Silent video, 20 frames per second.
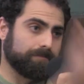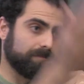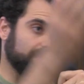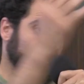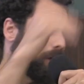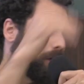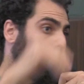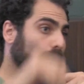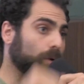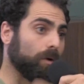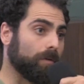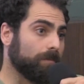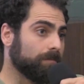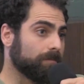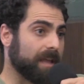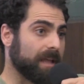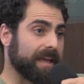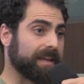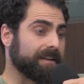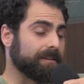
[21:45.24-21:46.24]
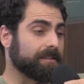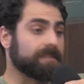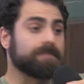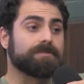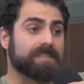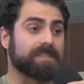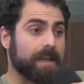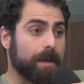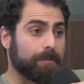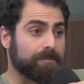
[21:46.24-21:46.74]
Lowell and
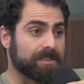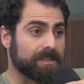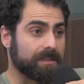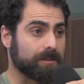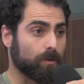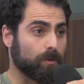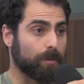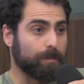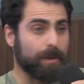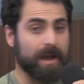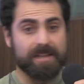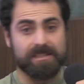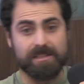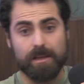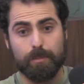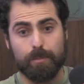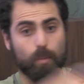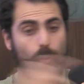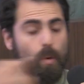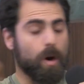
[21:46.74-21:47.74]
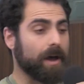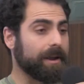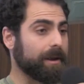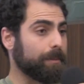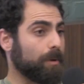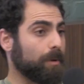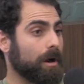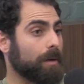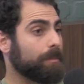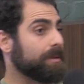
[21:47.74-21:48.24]
leaves it empty, or buys up one
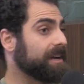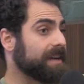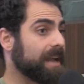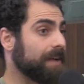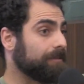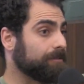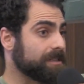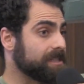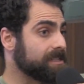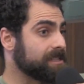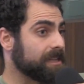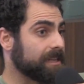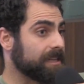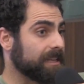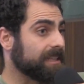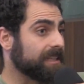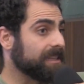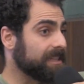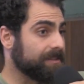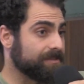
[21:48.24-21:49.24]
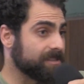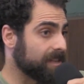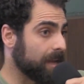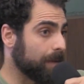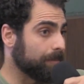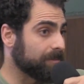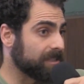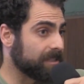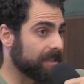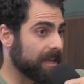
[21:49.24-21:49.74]
apartment in every city and leaves it
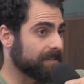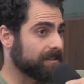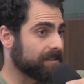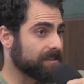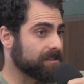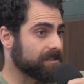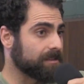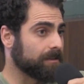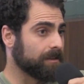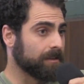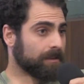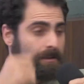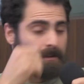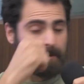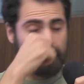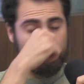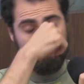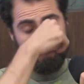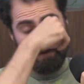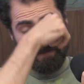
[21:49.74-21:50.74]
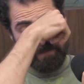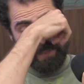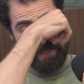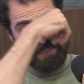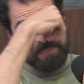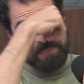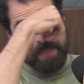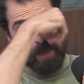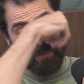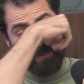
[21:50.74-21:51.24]
empty.
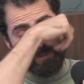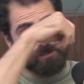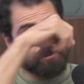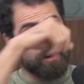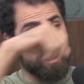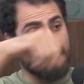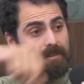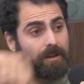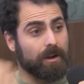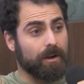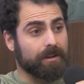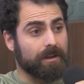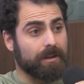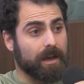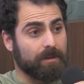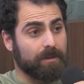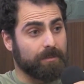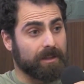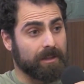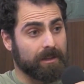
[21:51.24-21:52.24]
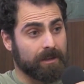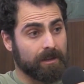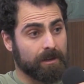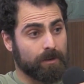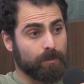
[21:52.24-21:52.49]
That's not what's driving our economy.